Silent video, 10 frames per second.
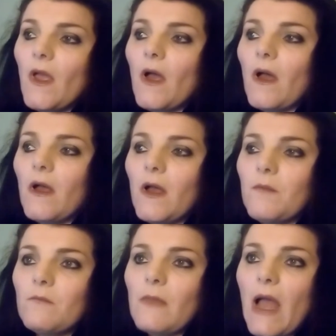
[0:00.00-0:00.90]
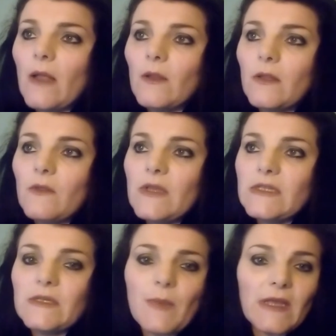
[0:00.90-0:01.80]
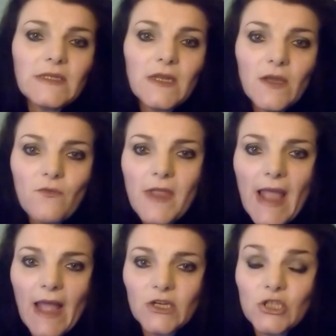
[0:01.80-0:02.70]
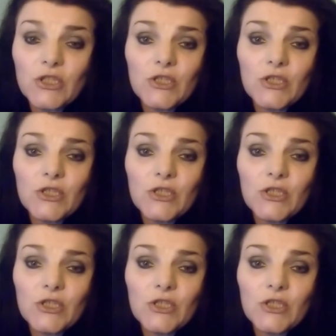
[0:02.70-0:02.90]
And this is basically a reaction